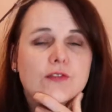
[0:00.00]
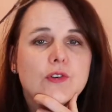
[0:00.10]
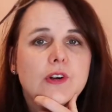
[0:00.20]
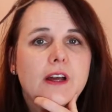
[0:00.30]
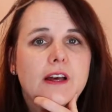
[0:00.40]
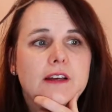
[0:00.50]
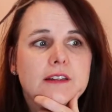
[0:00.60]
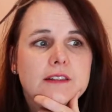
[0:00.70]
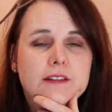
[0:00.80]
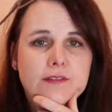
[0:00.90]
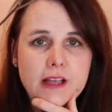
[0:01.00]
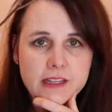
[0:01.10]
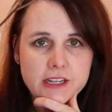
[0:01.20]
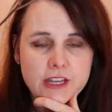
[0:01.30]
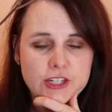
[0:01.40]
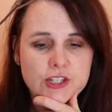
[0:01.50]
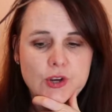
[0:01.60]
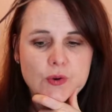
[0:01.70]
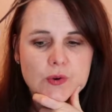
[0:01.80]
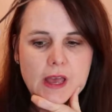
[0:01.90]
for a Valentine's
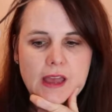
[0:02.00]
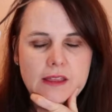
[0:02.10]
show,